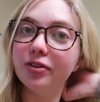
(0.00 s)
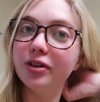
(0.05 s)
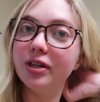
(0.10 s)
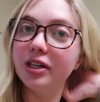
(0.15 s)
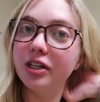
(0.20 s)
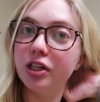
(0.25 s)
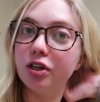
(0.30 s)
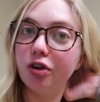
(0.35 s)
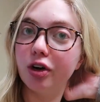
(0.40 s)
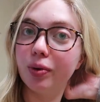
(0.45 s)
just
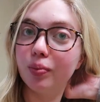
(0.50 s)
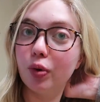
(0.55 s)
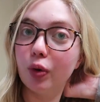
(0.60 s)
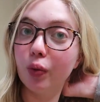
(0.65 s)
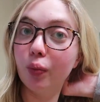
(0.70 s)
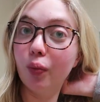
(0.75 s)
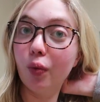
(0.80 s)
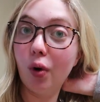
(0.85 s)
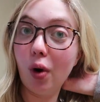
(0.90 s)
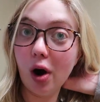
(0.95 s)
need to drink more
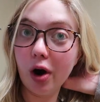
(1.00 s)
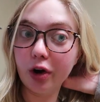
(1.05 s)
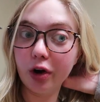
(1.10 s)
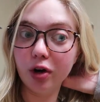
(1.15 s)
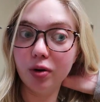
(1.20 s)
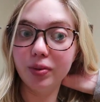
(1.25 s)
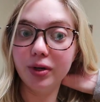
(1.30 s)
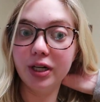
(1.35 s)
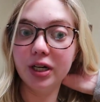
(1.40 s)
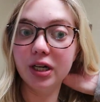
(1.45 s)

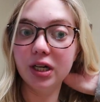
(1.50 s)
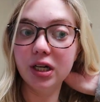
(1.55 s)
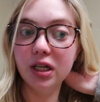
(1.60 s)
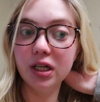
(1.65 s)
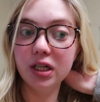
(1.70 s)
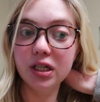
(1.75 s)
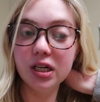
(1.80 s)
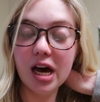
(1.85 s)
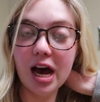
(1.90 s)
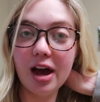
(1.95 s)
water
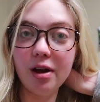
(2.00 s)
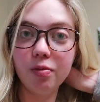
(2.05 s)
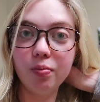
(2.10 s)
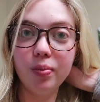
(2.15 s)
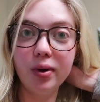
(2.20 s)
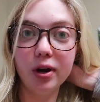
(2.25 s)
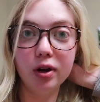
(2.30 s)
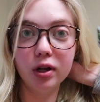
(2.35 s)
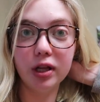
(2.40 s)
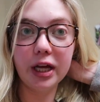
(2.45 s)
because I
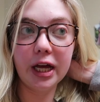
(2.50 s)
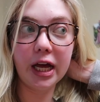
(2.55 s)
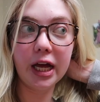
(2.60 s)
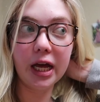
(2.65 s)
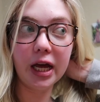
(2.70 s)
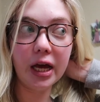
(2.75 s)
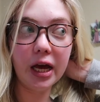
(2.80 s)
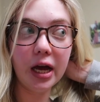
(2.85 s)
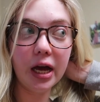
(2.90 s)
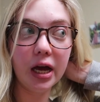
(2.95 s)

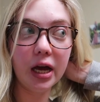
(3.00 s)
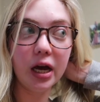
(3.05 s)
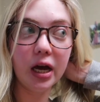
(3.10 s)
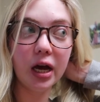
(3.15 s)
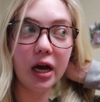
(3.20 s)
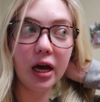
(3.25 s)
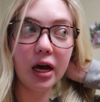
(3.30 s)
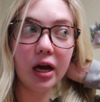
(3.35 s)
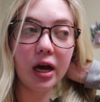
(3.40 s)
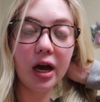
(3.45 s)
barely
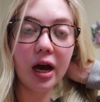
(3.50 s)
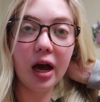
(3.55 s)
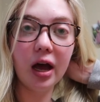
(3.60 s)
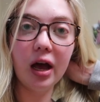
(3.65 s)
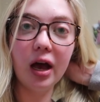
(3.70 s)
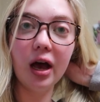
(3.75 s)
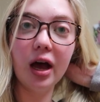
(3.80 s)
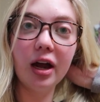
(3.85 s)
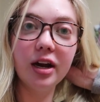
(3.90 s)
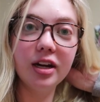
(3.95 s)

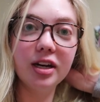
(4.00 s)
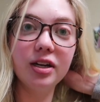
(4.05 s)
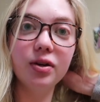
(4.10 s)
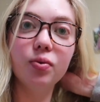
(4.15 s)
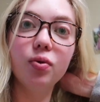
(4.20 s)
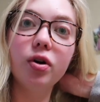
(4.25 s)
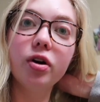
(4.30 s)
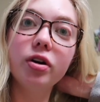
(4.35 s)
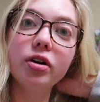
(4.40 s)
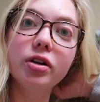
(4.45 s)
had any
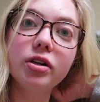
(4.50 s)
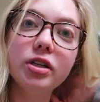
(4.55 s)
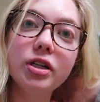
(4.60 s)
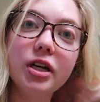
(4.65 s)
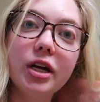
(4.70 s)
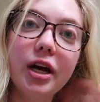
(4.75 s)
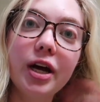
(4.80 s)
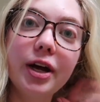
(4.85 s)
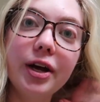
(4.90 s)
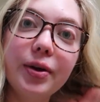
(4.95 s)
water
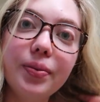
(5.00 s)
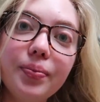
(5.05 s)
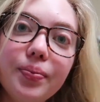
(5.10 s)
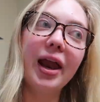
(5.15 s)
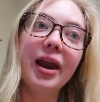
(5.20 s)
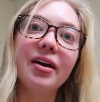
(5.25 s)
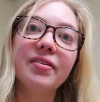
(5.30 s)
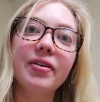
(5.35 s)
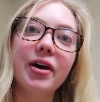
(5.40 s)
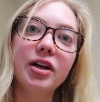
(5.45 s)
today
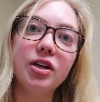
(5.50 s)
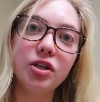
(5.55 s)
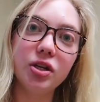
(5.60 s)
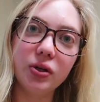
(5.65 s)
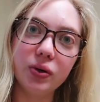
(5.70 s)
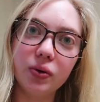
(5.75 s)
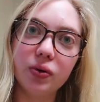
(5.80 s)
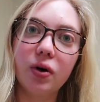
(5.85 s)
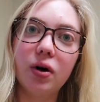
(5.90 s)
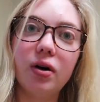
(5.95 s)
and I've had
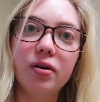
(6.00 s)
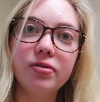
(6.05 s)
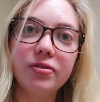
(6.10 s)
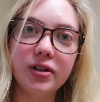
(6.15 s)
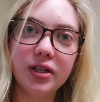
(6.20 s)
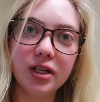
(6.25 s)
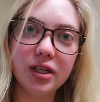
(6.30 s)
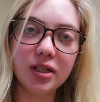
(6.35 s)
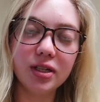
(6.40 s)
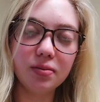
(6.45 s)
two
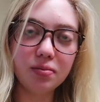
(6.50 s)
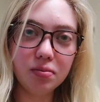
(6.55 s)
coffees.